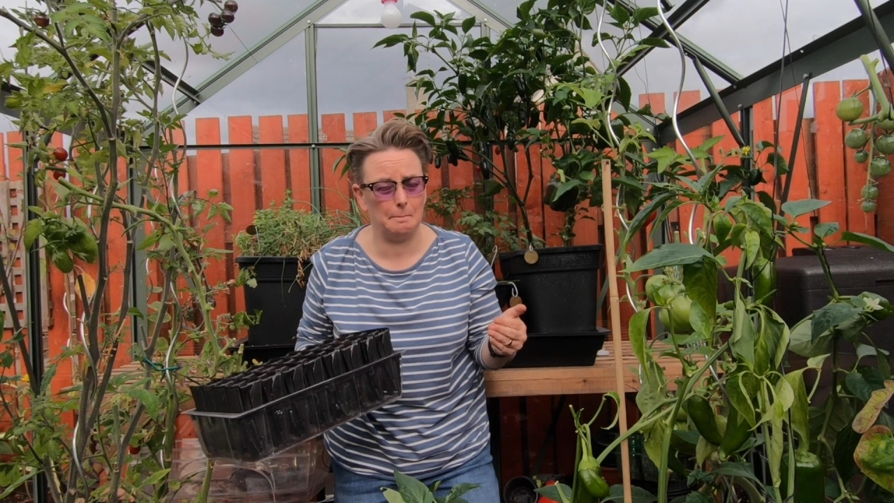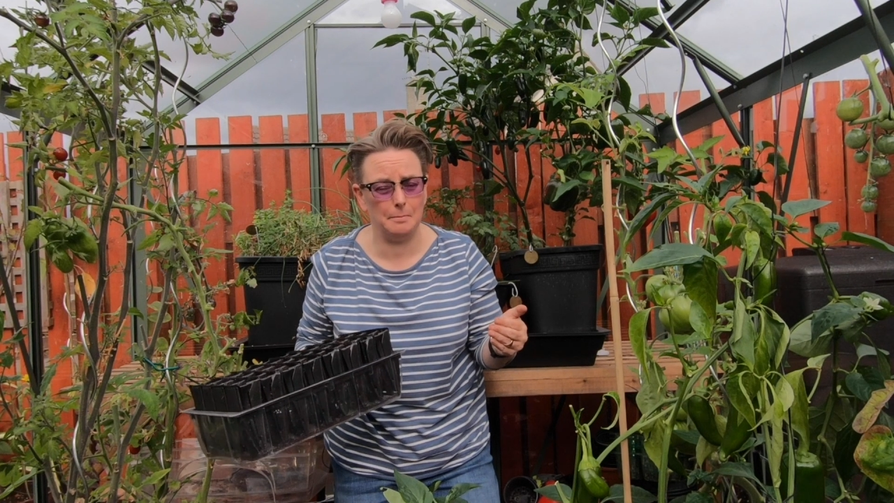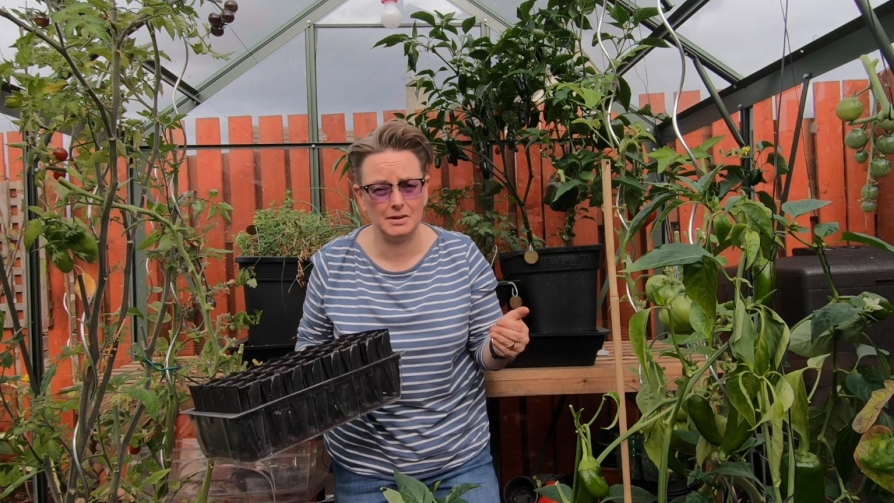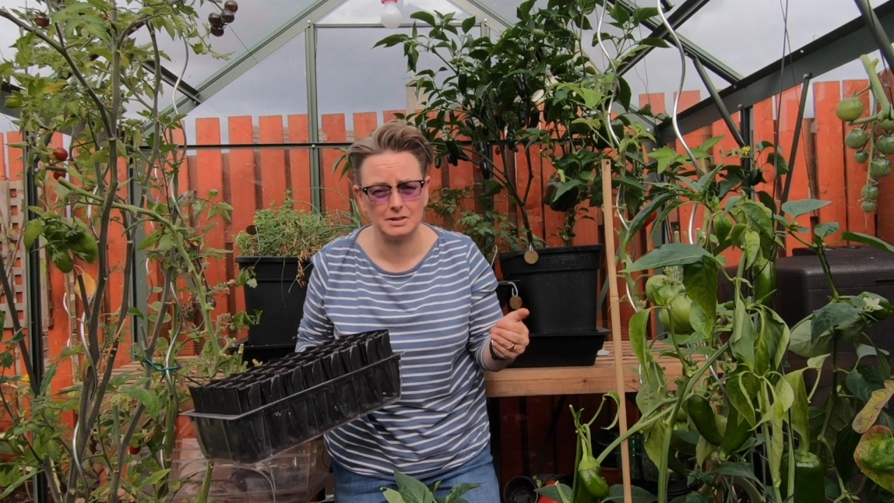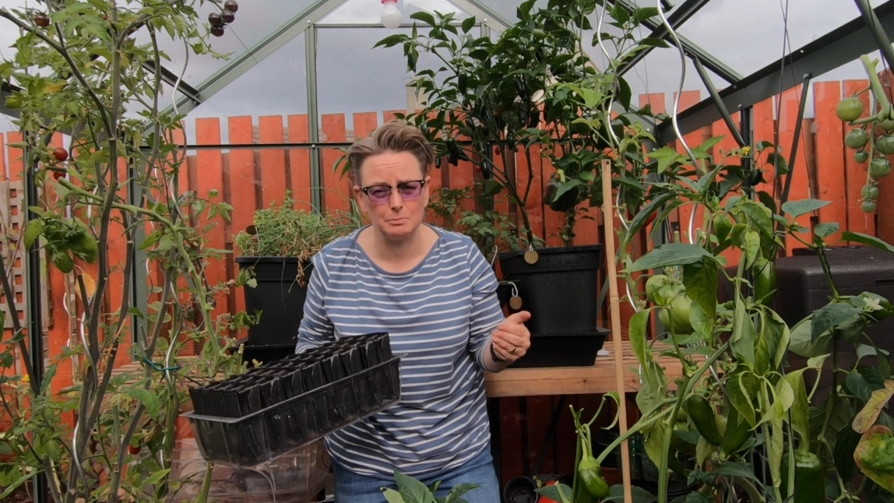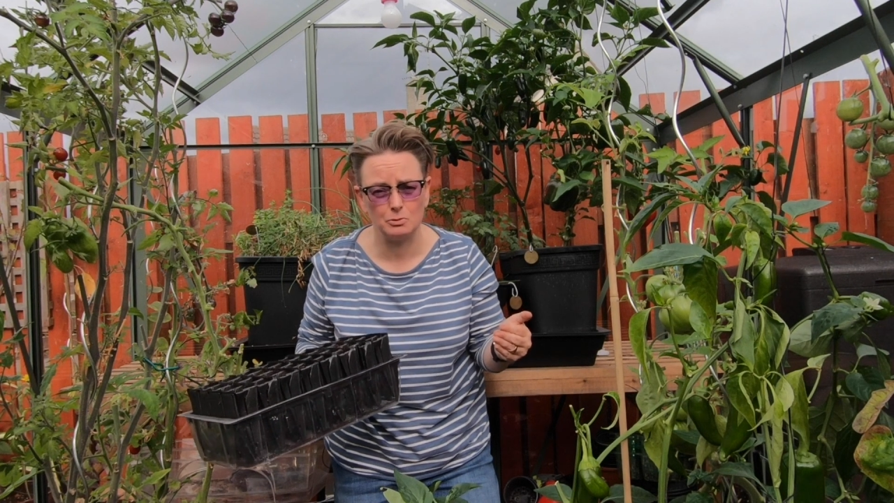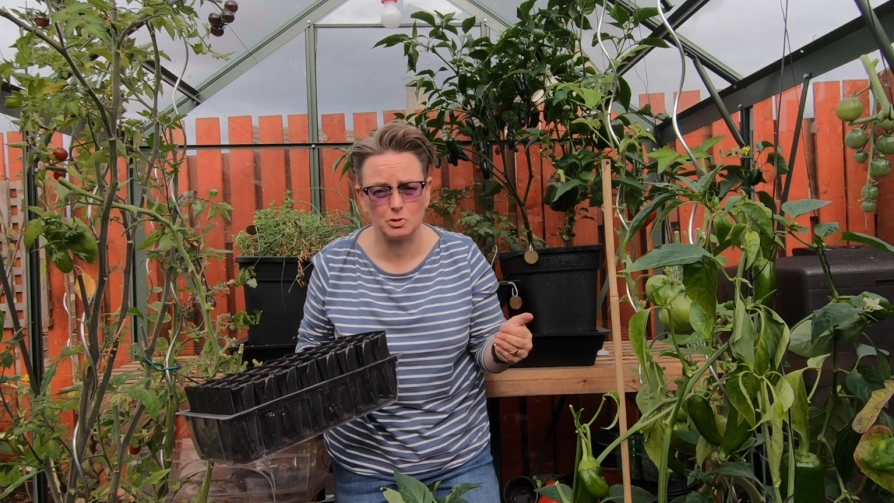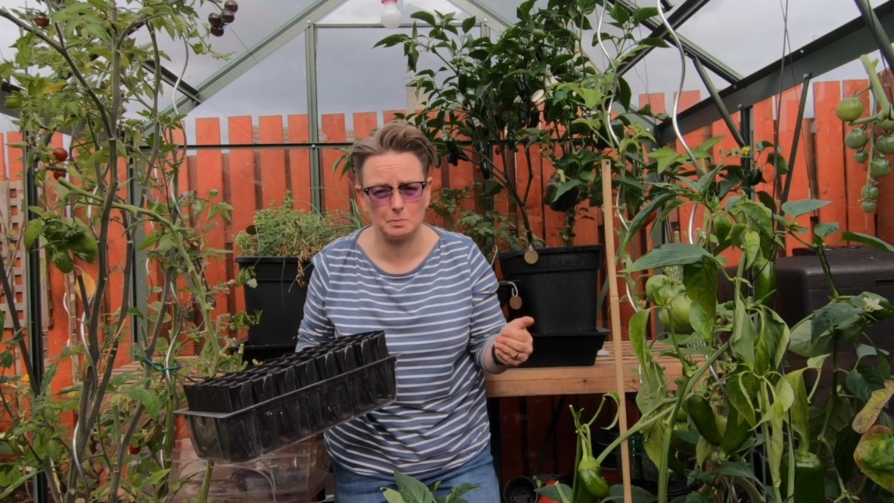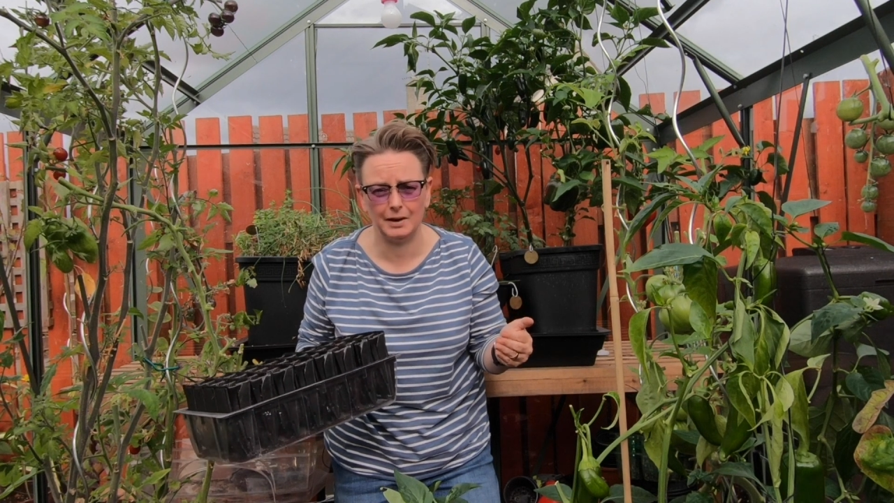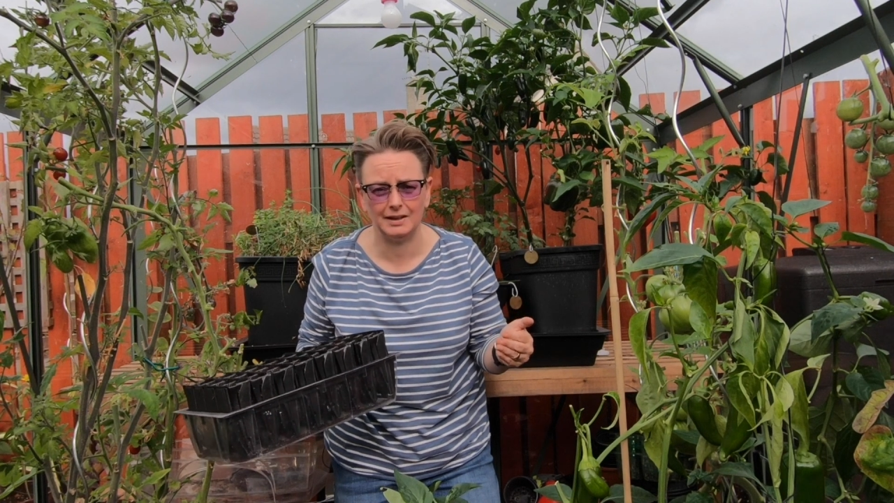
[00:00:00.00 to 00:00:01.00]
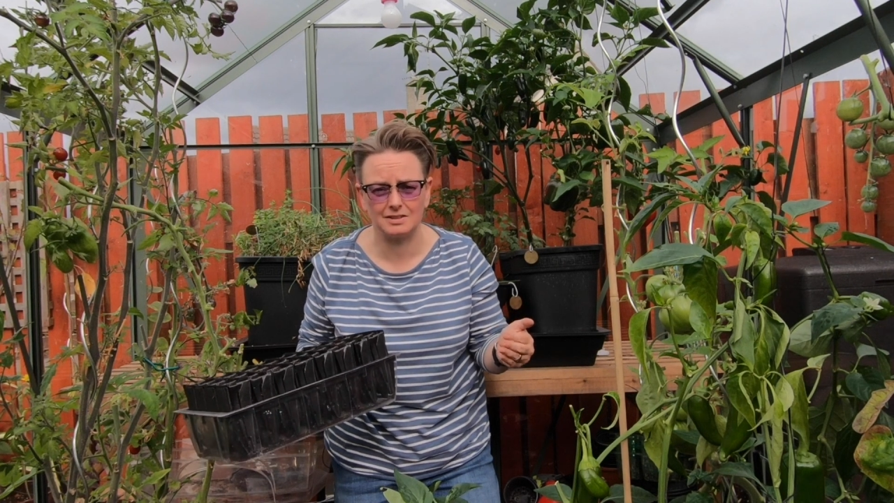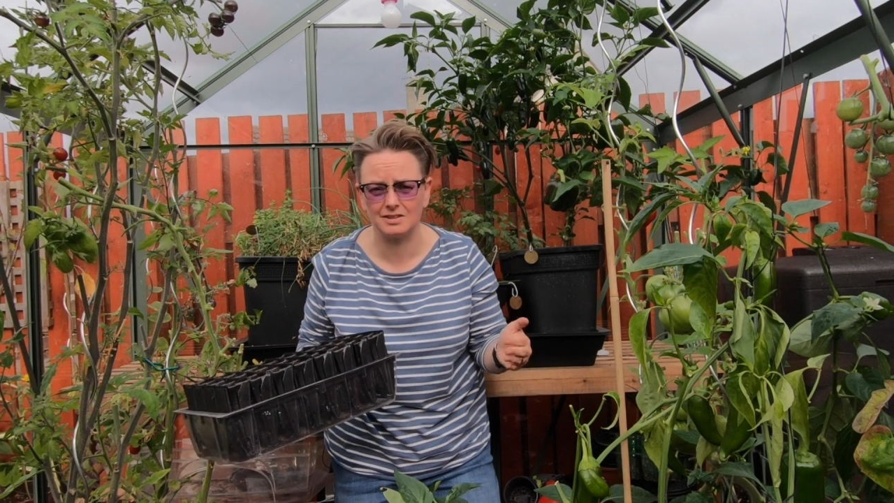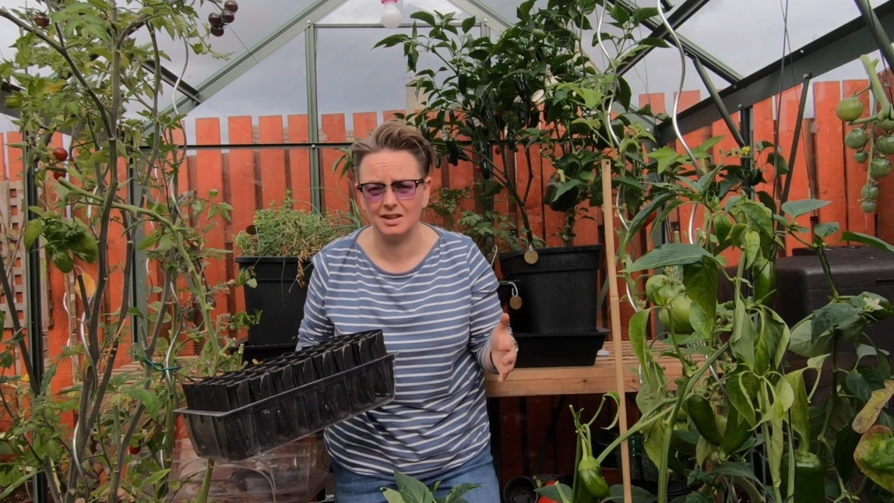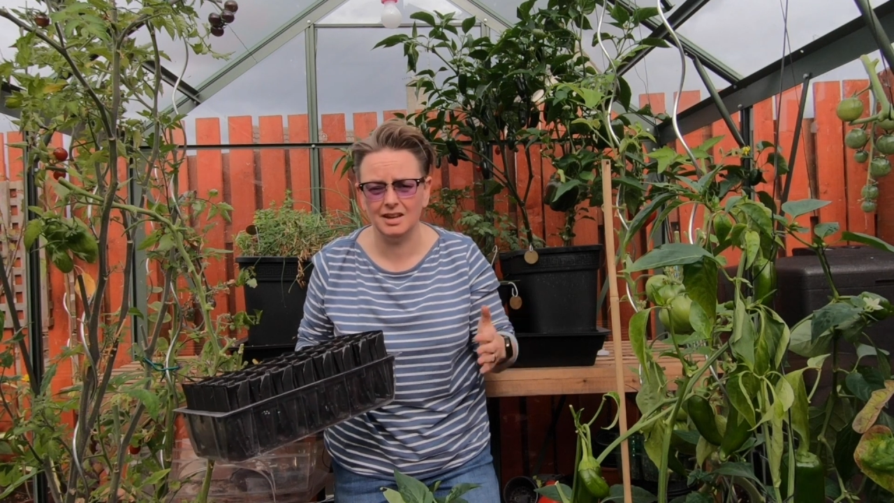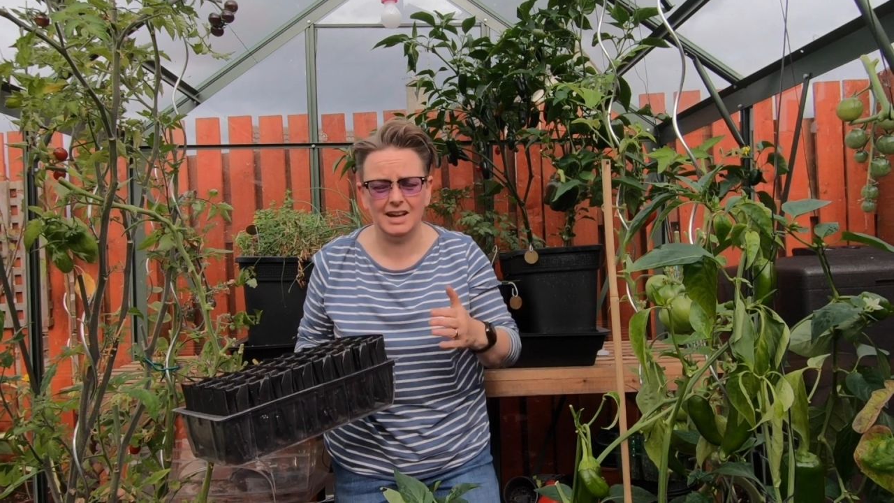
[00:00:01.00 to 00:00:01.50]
abysmal springs.